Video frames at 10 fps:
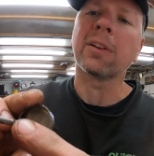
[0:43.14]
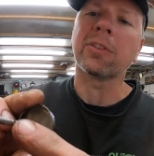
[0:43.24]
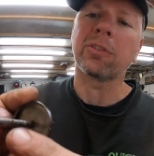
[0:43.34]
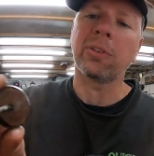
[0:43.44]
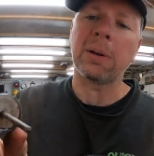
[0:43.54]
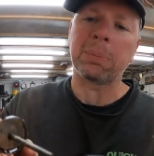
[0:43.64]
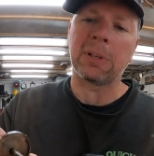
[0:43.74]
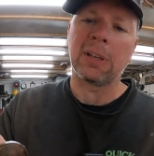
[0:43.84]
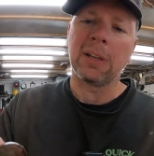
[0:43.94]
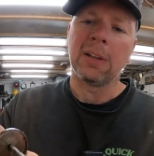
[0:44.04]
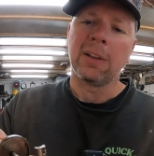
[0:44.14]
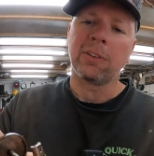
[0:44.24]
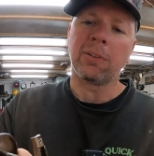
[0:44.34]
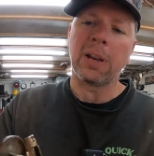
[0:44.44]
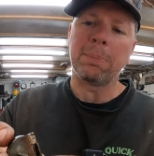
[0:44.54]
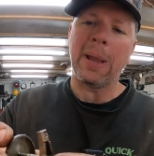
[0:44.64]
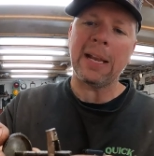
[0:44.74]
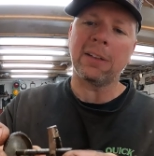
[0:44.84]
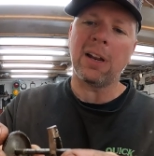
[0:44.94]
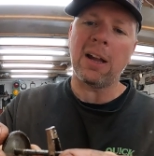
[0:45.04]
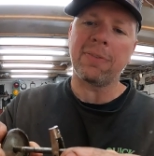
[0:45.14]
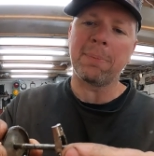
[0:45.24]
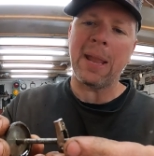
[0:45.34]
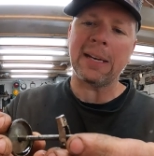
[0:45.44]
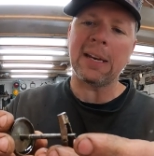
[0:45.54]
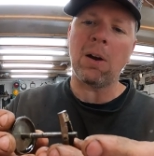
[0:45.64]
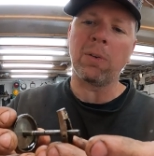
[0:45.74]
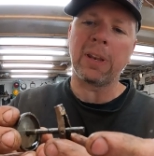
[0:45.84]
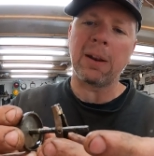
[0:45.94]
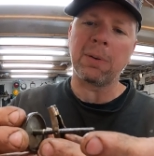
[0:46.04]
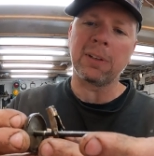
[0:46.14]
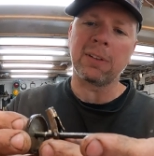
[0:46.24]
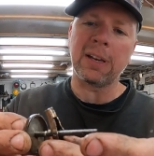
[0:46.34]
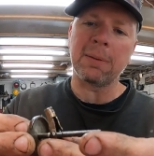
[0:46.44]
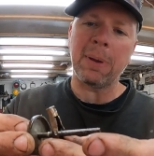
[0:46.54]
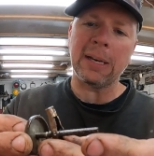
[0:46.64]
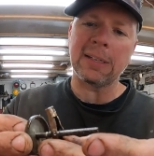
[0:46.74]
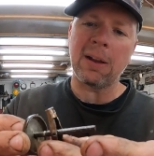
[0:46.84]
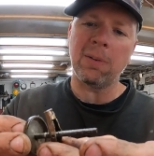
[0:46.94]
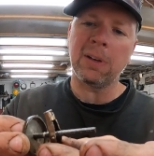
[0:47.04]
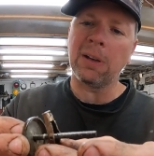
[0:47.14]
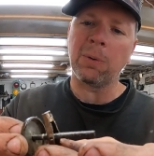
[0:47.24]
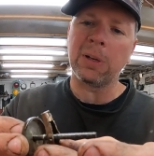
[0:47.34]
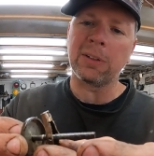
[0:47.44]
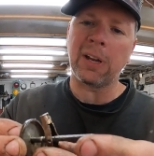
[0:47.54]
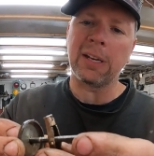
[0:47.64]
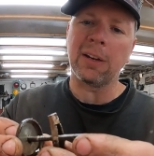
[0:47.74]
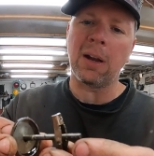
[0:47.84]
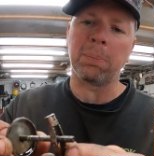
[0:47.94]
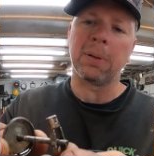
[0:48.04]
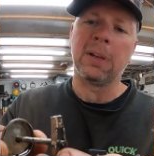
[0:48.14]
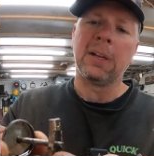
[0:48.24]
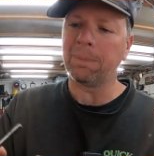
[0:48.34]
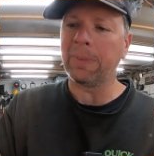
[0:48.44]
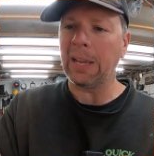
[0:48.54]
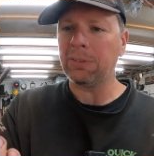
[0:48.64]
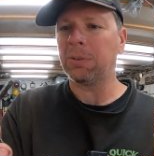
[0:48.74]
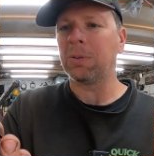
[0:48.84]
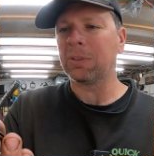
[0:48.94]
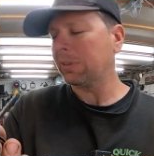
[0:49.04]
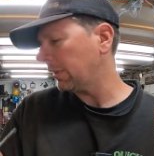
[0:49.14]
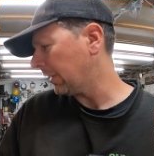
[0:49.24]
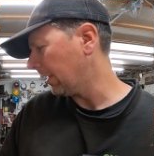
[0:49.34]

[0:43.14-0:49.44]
stripped. So when I backed off, it backed out, then I went to tighten it back down, it wouldn't tighten up. That's what was in